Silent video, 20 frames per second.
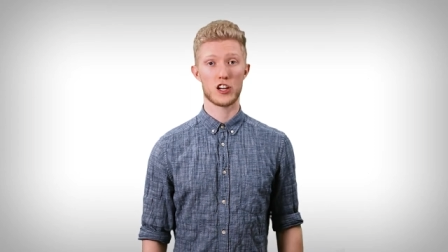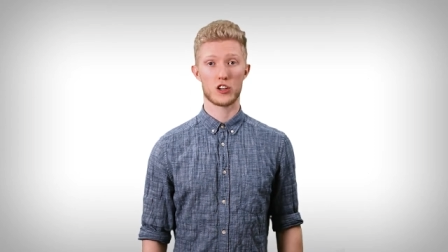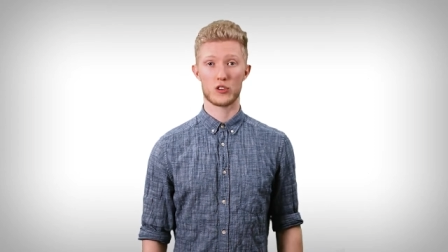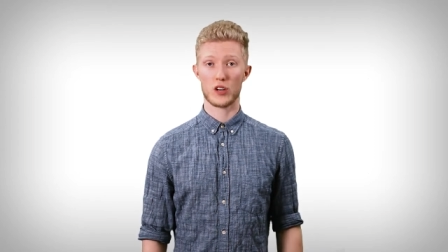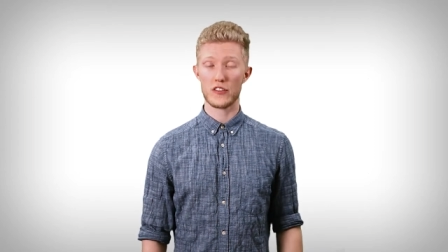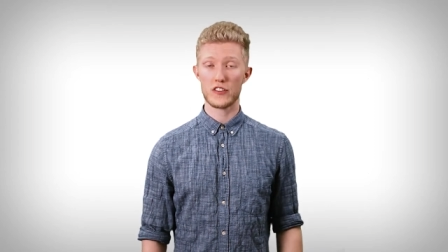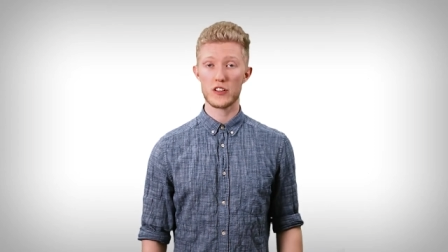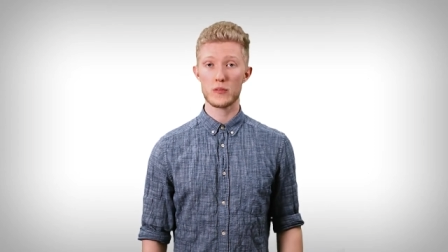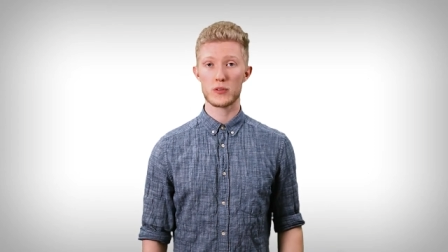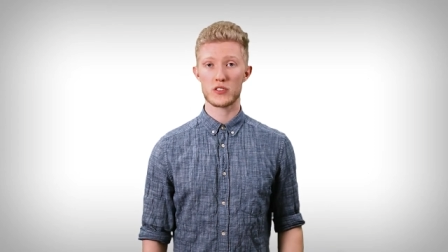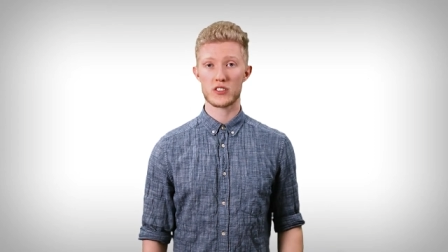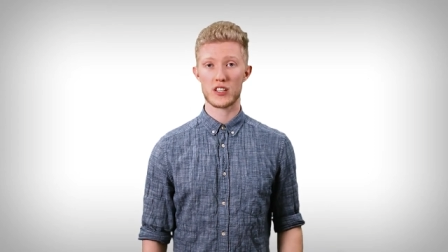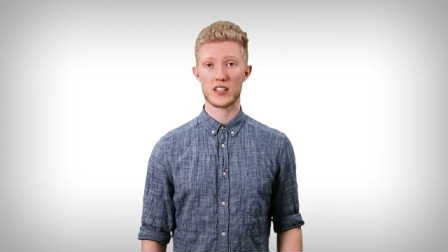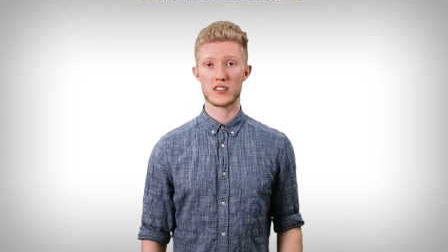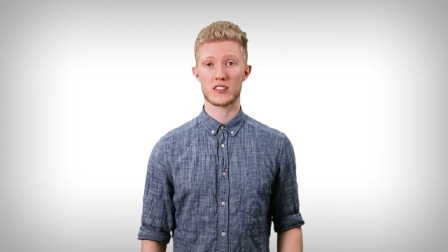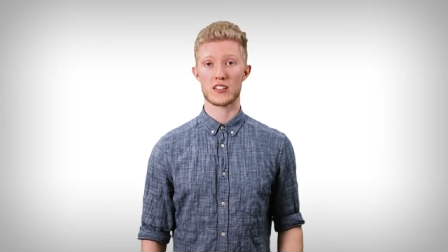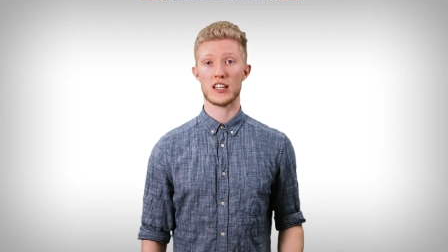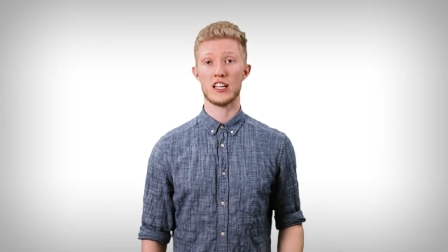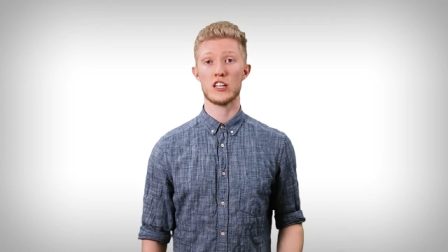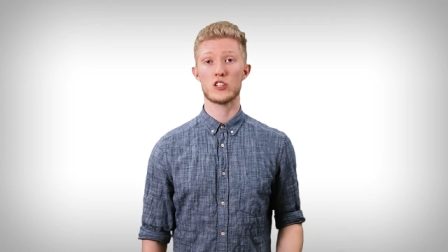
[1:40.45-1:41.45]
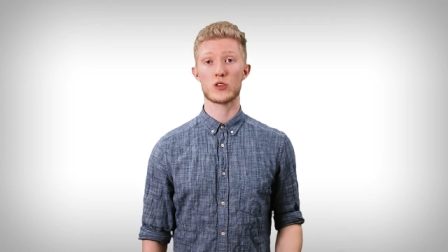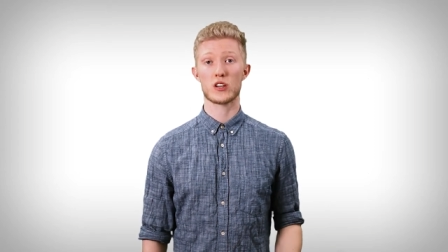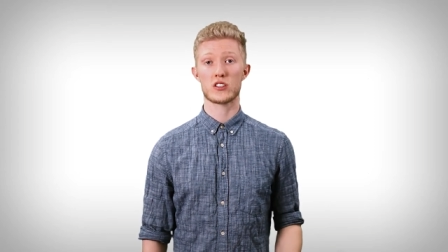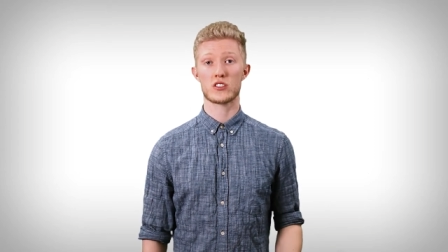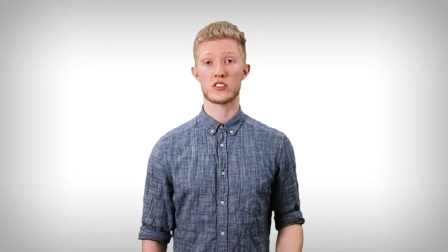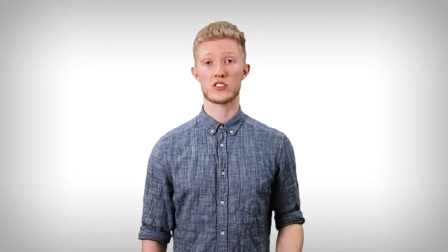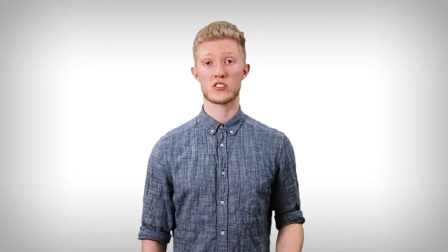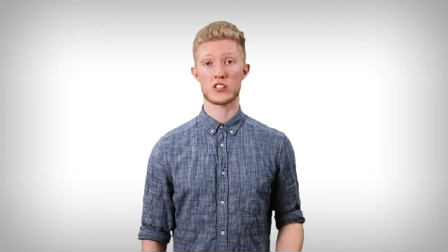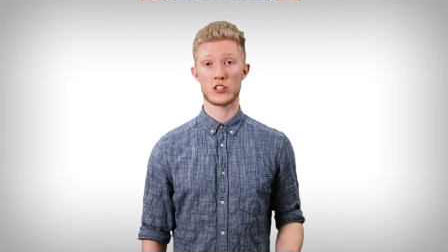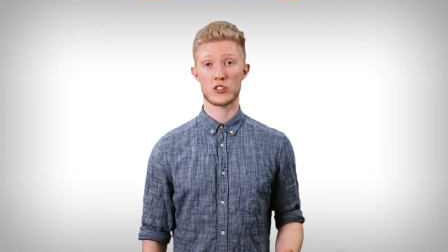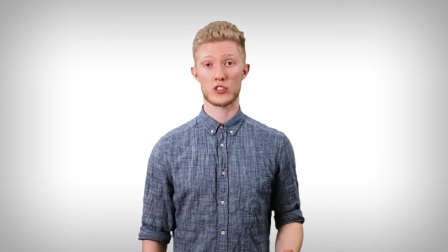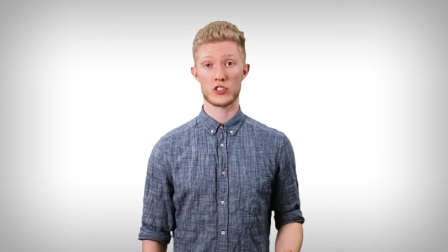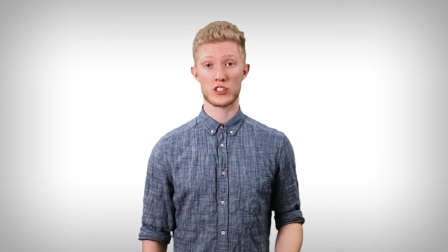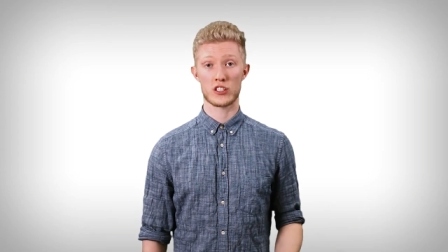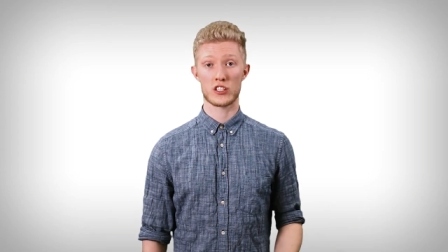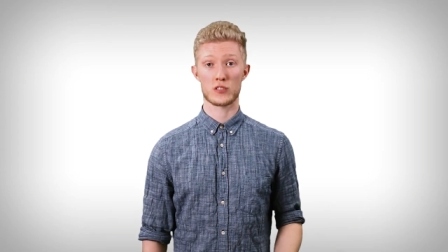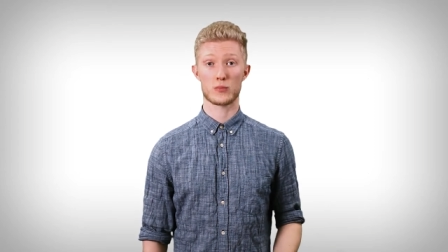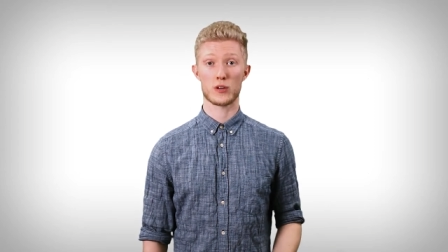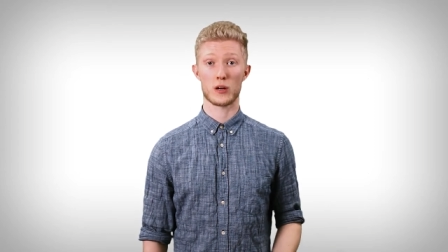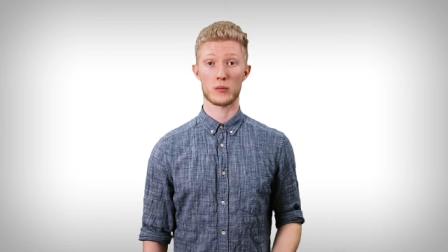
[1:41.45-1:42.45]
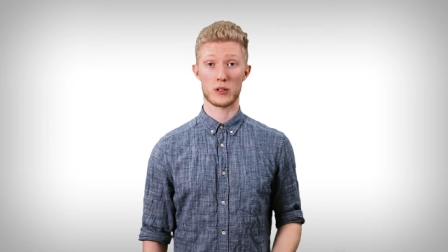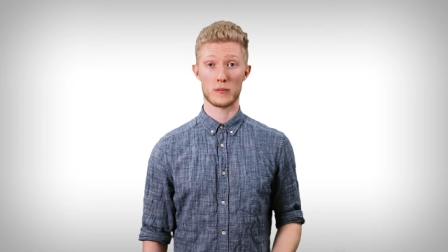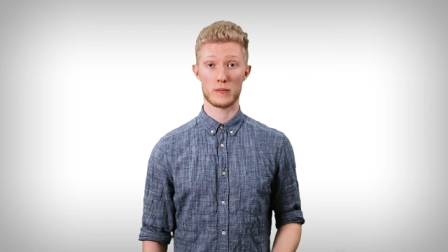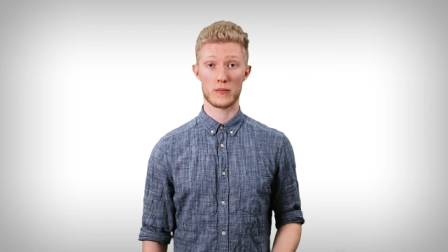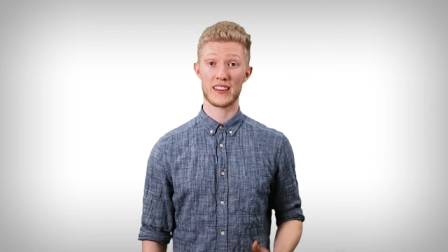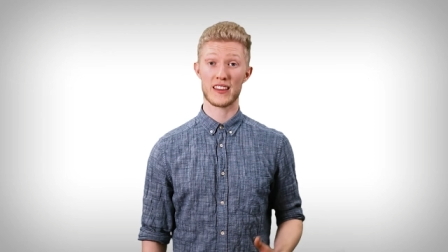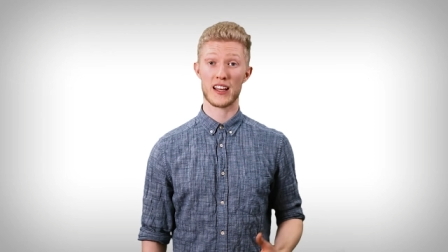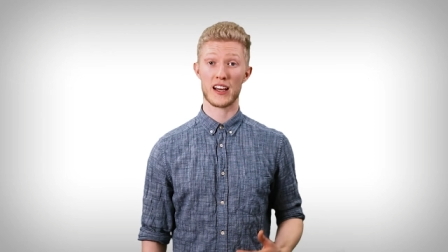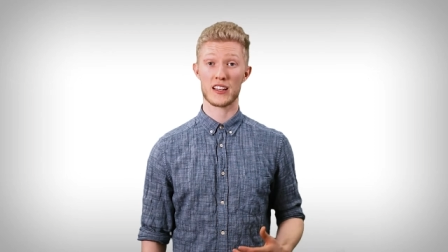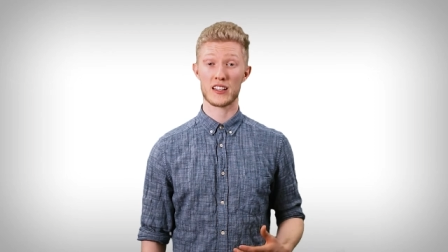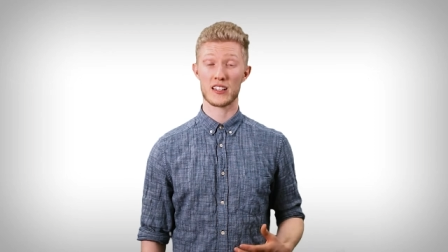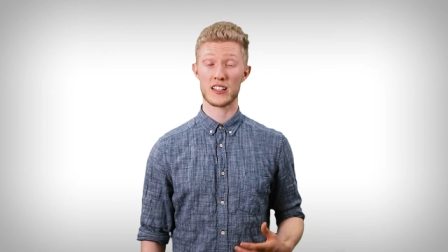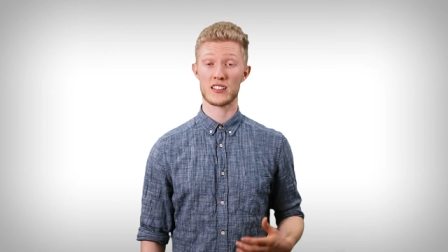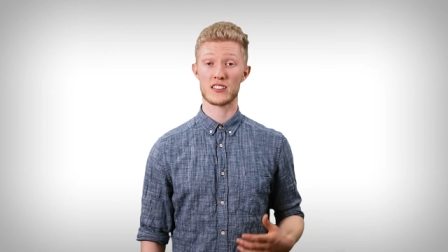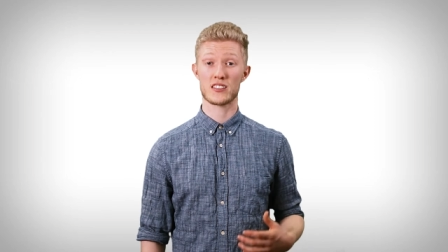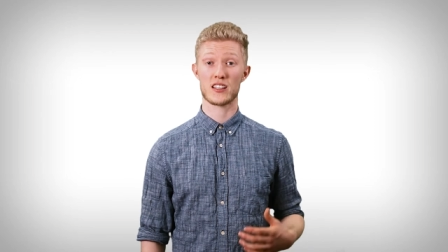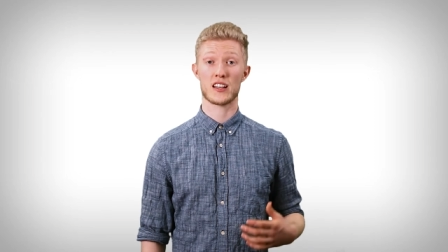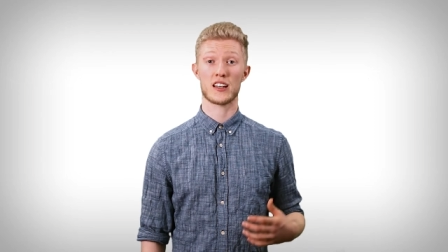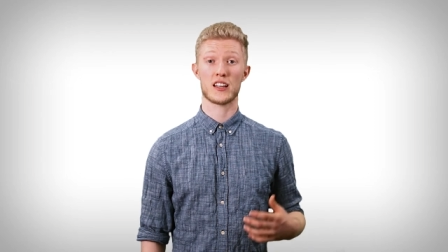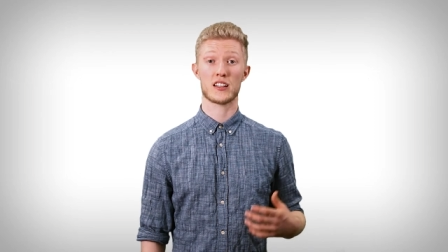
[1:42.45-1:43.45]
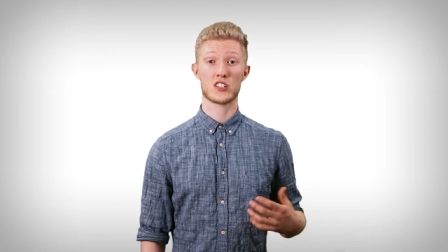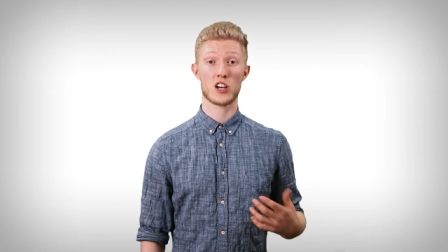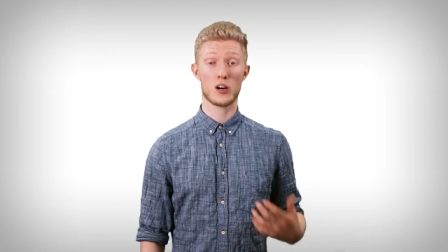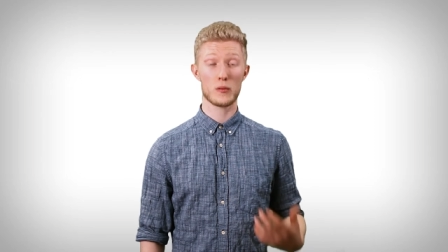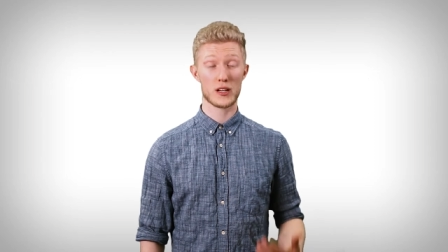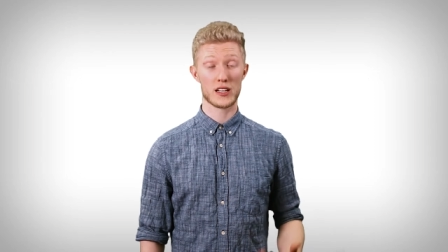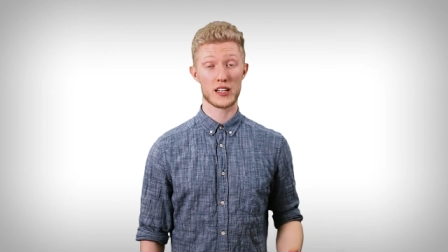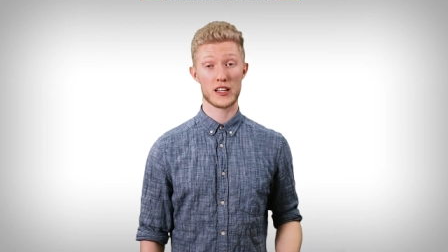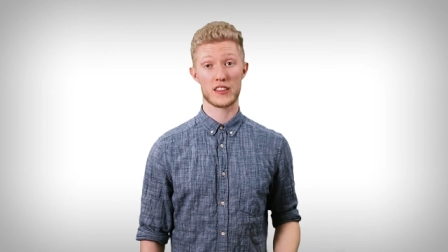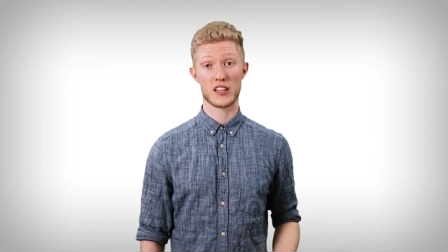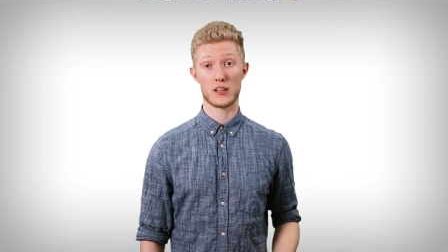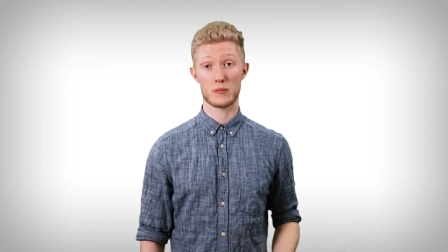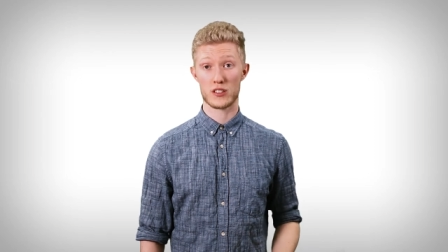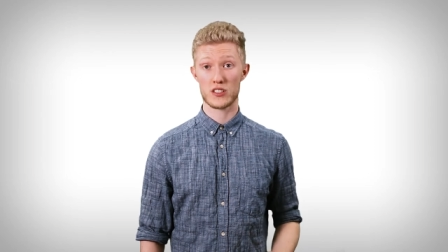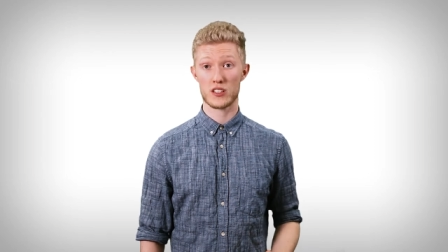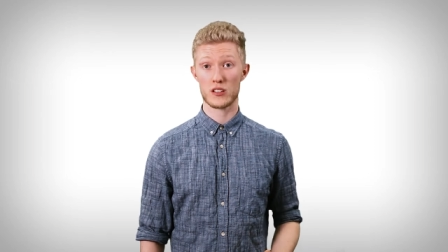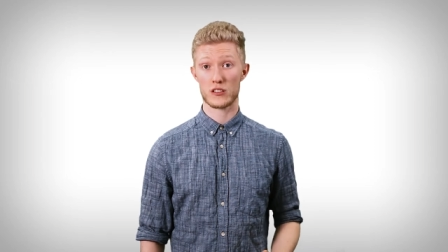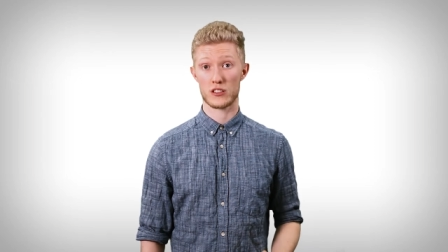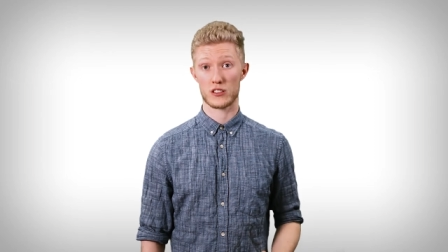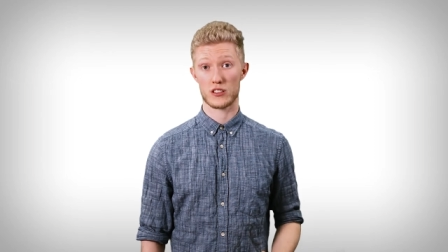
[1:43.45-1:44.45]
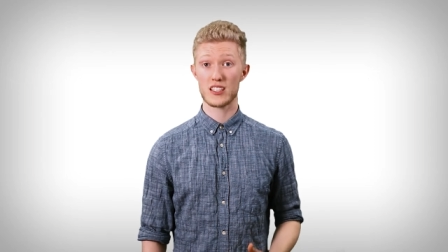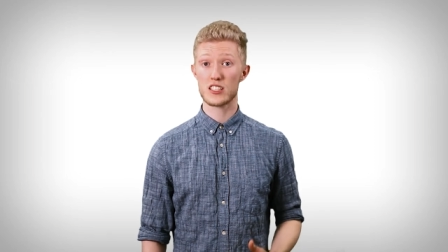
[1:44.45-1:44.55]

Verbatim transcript: Graphene presents an interesting solution to this problem, in that it is an atomically thin material.